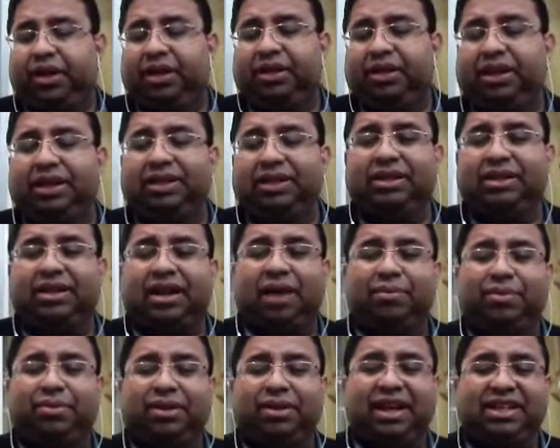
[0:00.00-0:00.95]

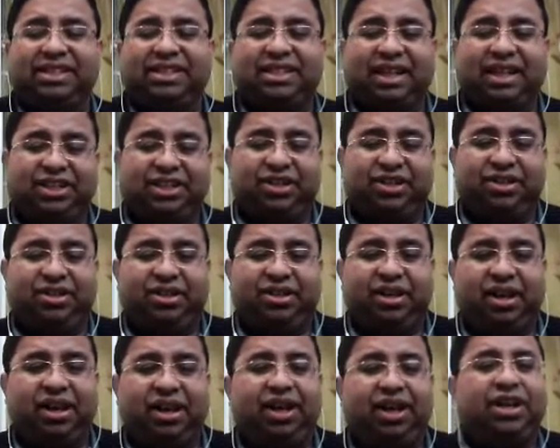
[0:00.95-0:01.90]
Come to the next section,
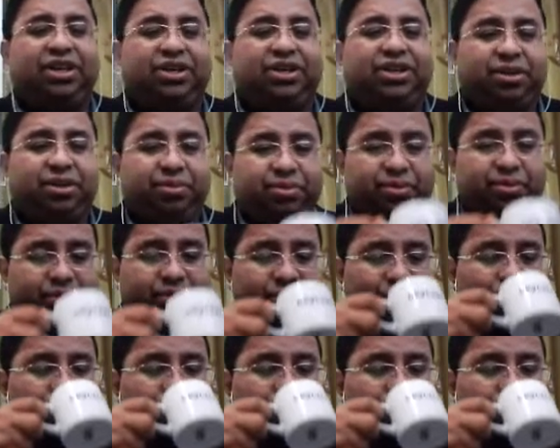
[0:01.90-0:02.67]
literature review.